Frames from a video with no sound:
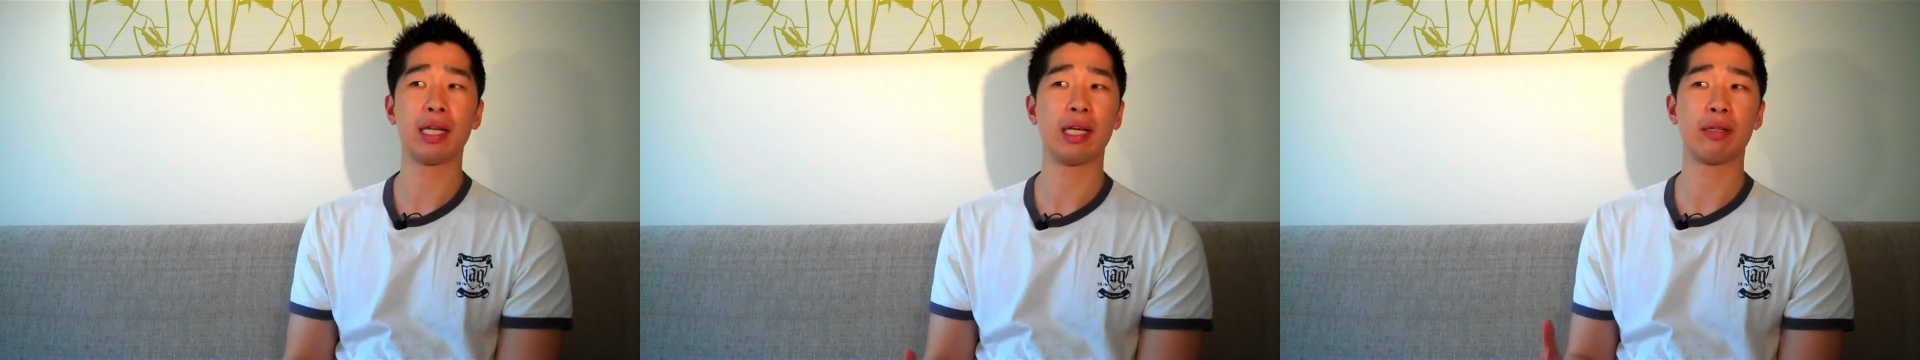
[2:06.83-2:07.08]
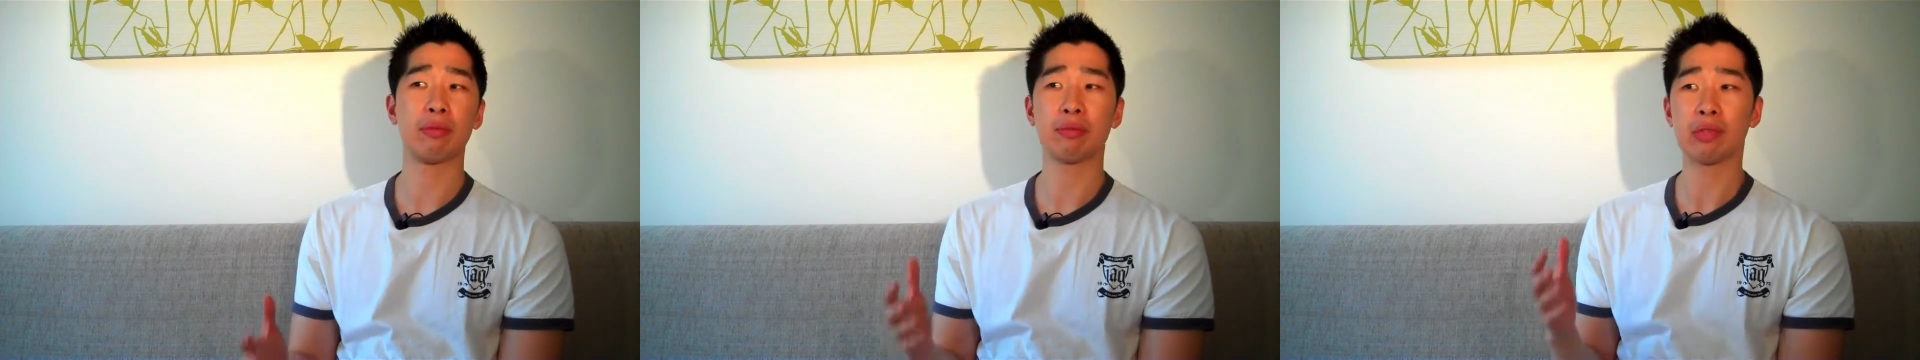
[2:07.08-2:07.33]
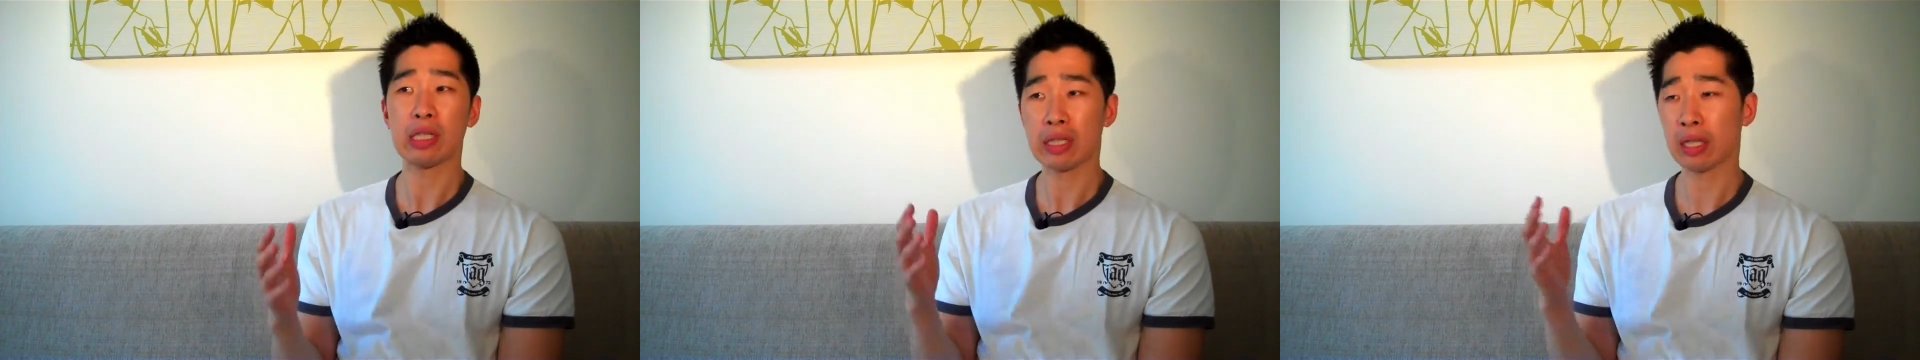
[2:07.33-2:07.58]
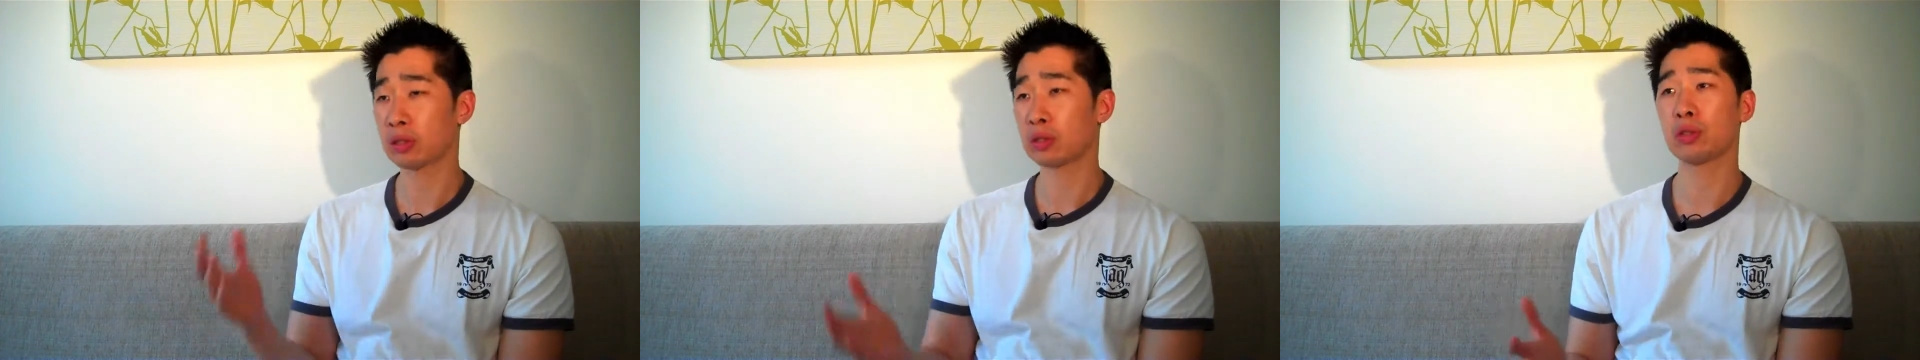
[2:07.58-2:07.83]
And then
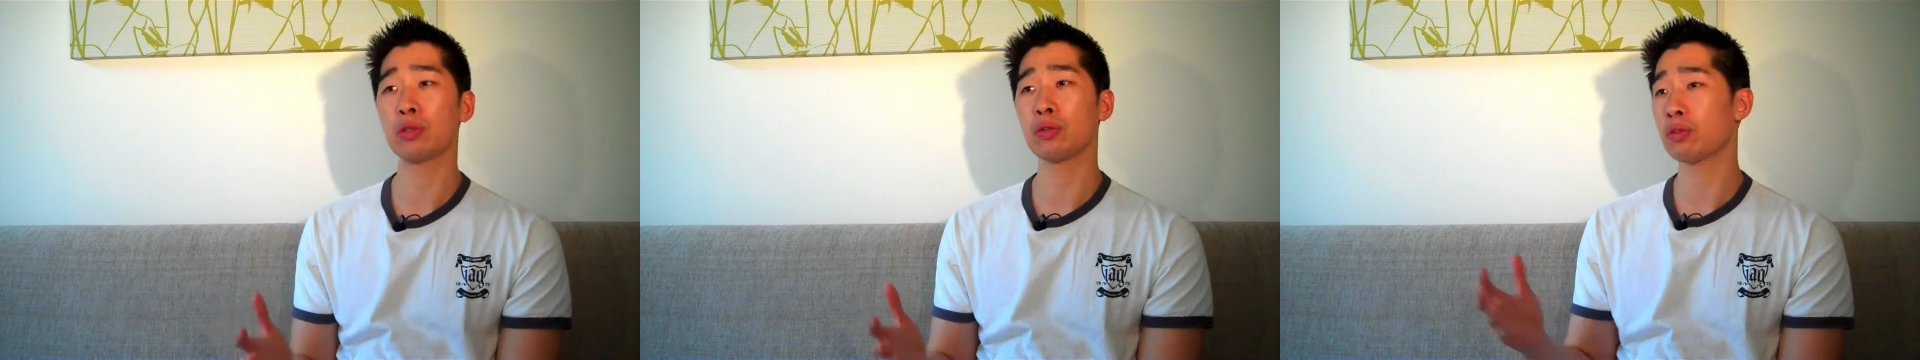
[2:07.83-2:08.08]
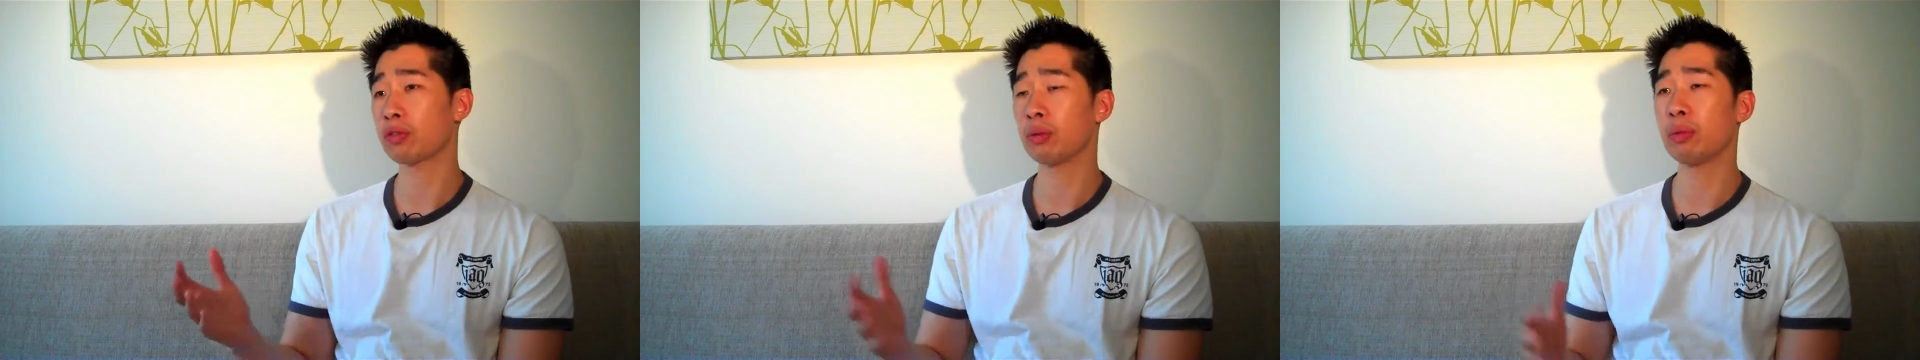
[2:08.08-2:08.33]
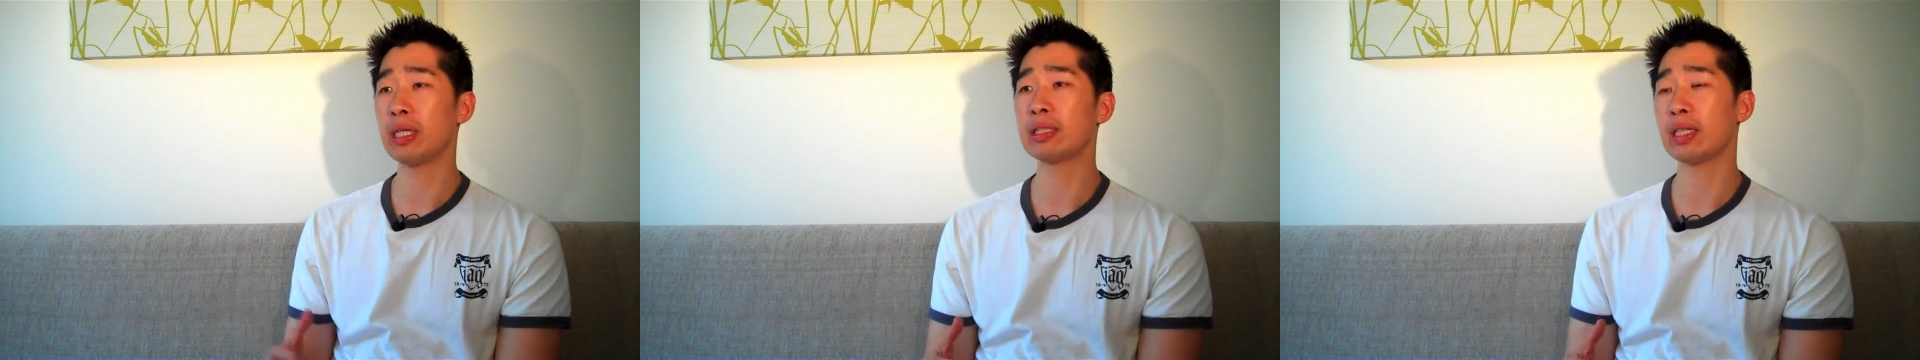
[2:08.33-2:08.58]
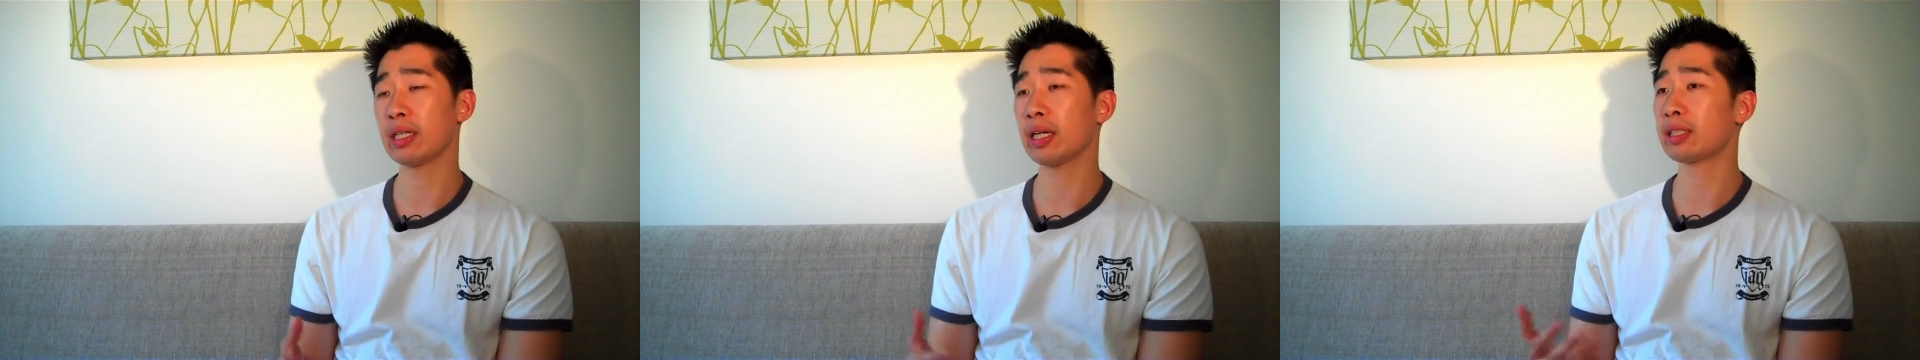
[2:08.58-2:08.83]
in those two or three weeks
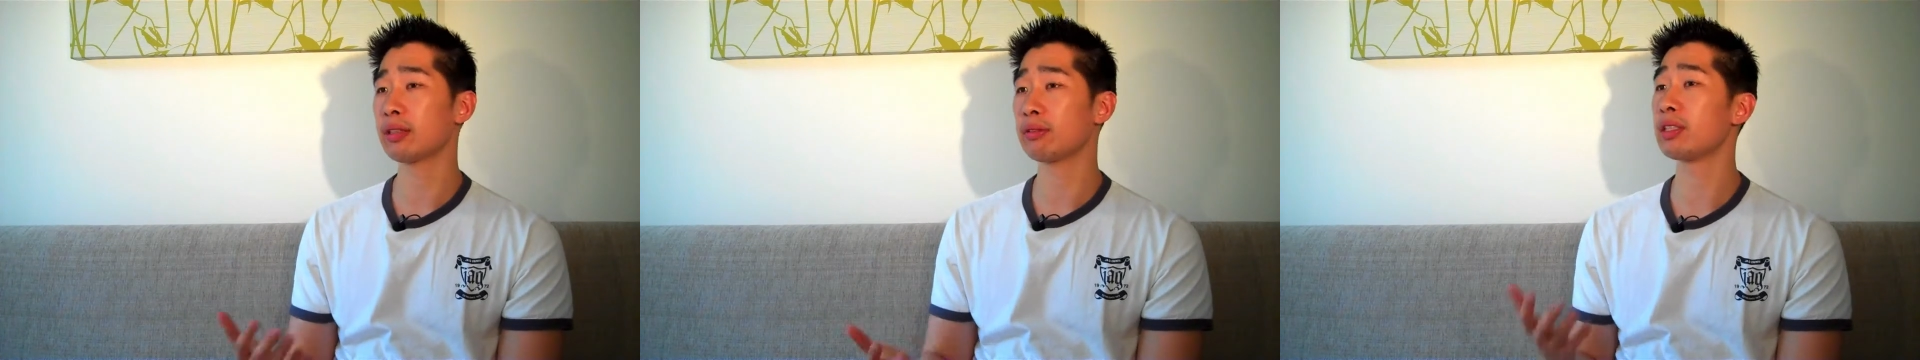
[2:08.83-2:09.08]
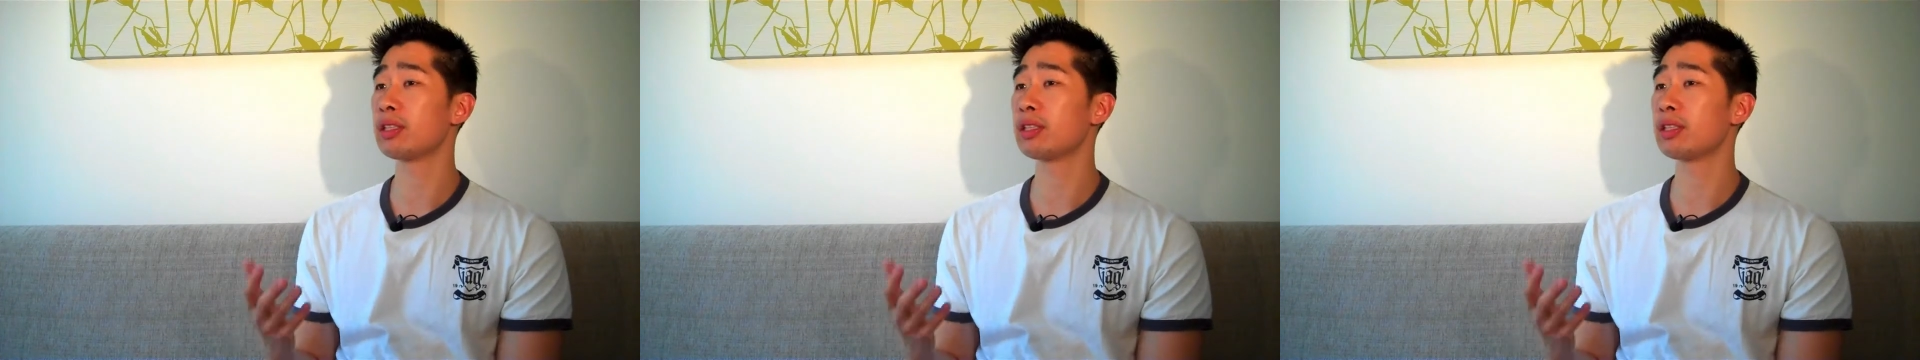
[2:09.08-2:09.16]
that you get someone